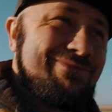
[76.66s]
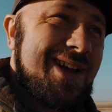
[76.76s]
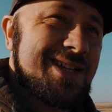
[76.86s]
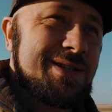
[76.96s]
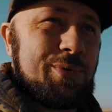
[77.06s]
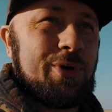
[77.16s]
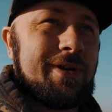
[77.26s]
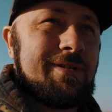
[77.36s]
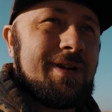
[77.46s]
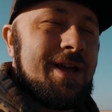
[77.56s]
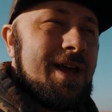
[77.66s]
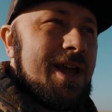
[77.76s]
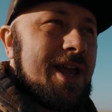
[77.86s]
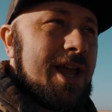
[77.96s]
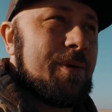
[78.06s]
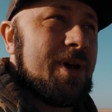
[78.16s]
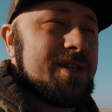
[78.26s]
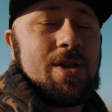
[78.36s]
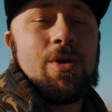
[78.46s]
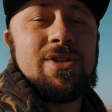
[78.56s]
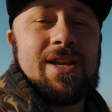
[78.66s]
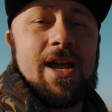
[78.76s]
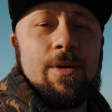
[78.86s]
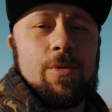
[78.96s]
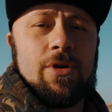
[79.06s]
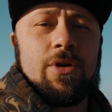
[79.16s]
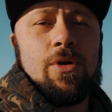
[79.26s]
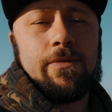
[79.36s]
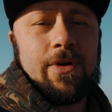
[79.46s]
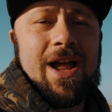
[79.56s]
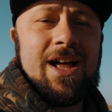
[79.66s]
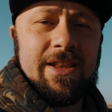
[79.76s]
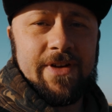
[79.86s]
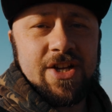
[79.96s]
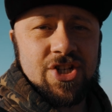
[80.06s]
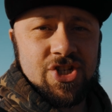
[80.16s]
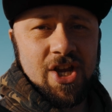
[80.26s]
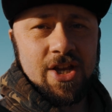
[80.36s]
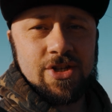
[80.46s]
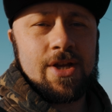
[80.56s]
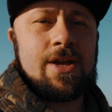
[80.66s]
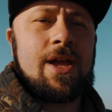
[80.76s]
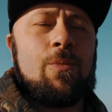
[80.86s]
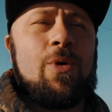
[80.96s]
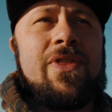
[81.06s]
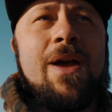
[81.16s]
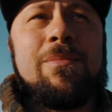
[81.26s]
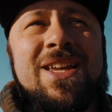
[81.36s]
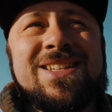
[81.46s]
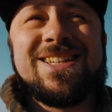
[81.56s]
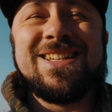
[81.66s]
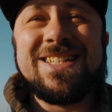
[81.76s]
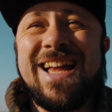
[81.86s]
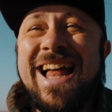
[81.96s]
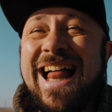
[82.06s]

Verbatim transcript: That's the point. Anyways, today we're gonna go over elevation change, and what that means is